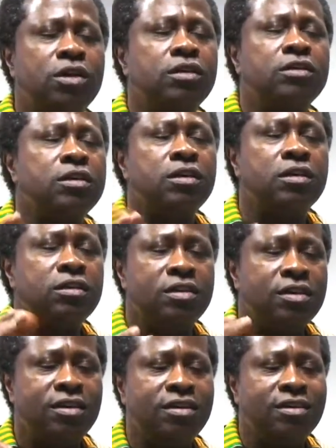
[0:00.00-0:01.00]
You
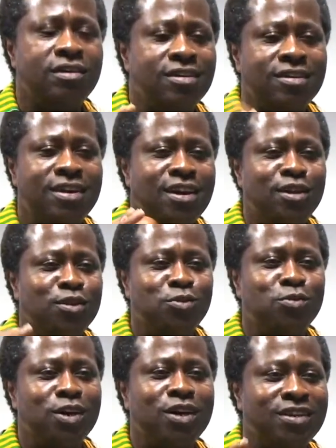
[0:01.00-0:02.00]
find
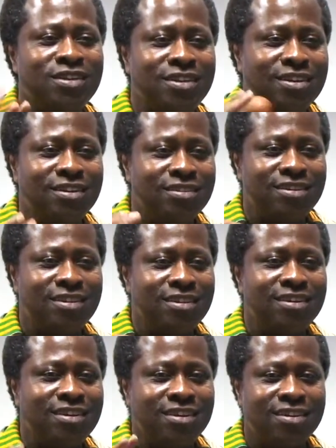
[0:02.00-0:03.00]
some of
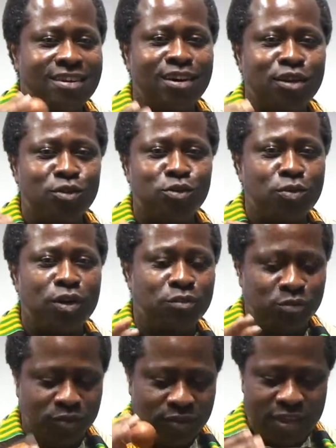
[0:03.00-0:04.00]
the song
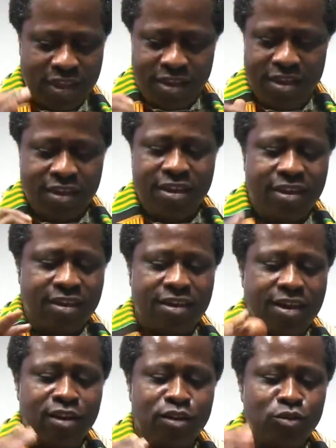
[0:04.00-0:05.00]
texts being
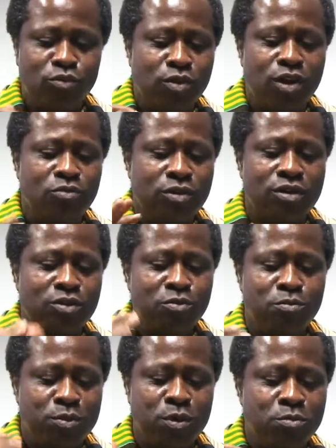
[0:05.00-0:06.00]
used to
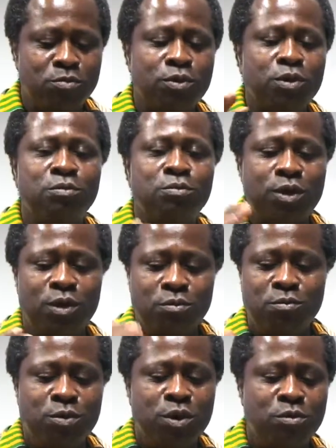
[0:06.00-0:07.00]

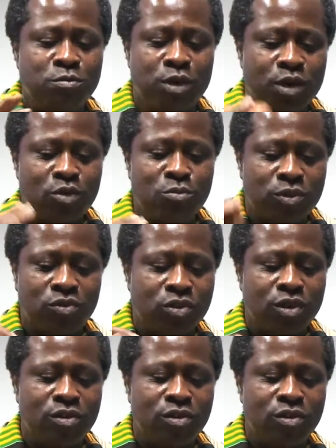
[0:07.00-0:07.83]
solve conflicts.